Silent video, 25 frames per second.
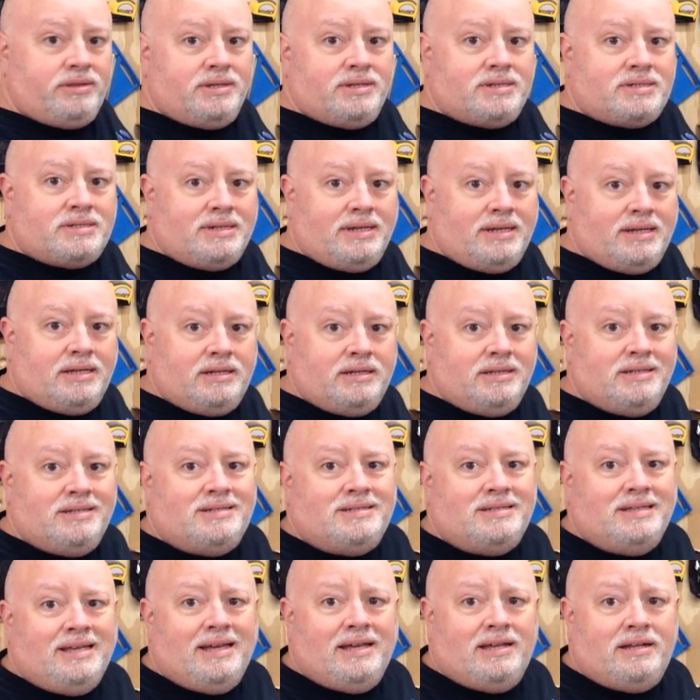this end
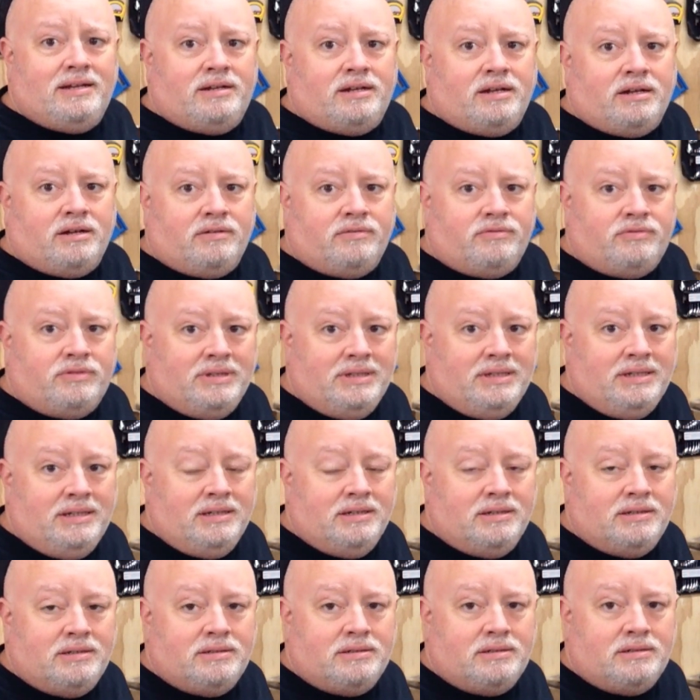is the end of
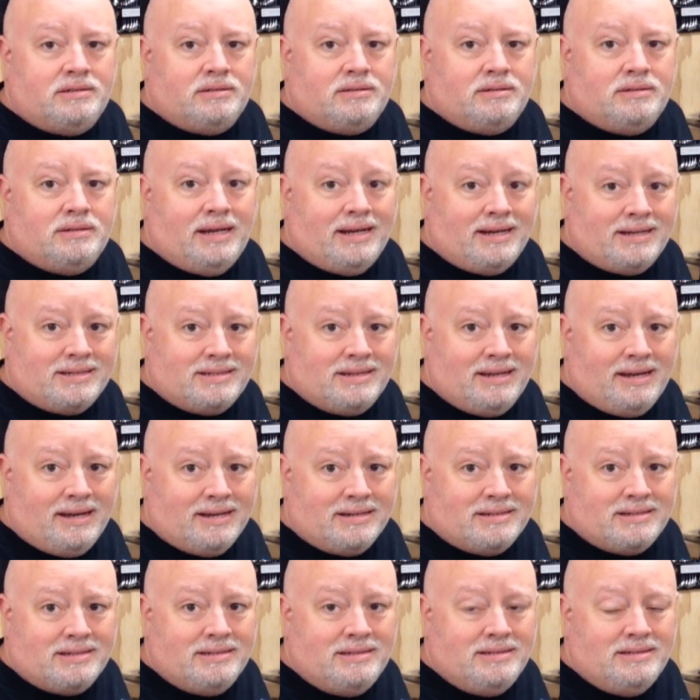the
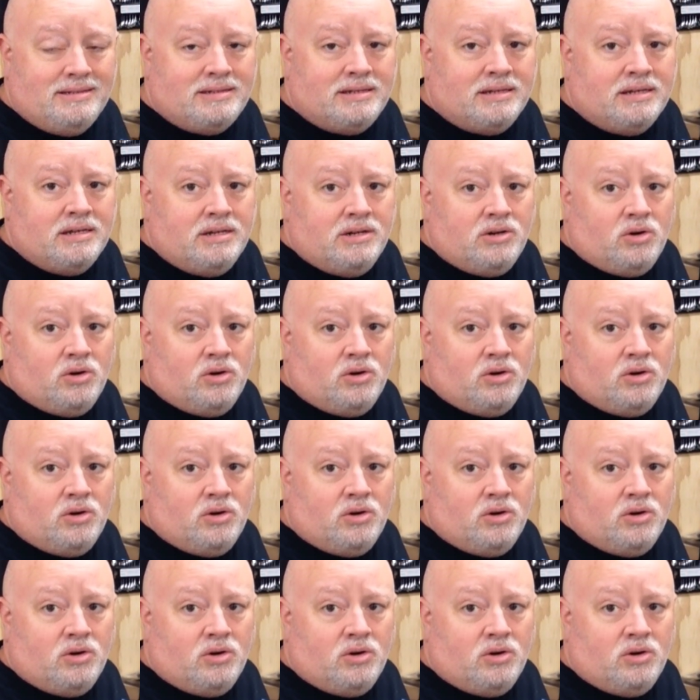X-axis